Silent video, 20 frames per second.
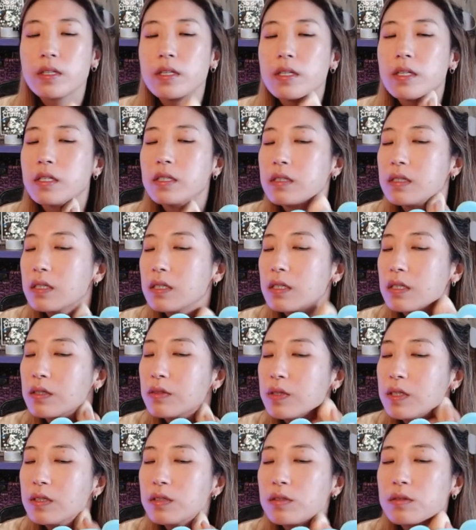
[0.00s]
And I
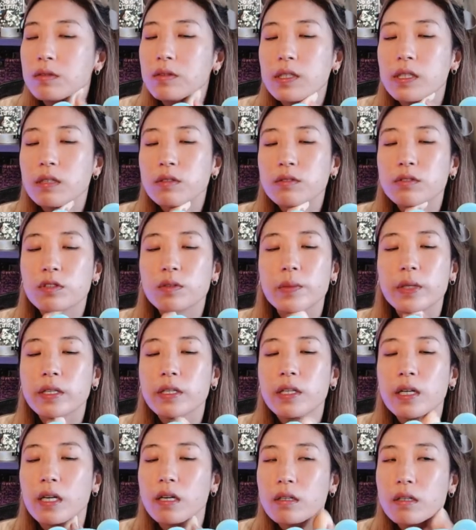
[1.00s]
always go down to my
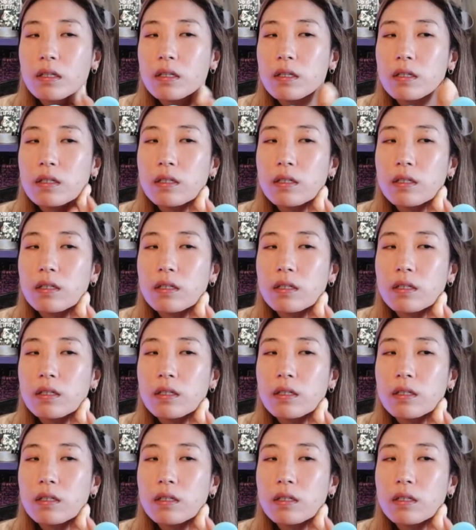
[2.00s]
neck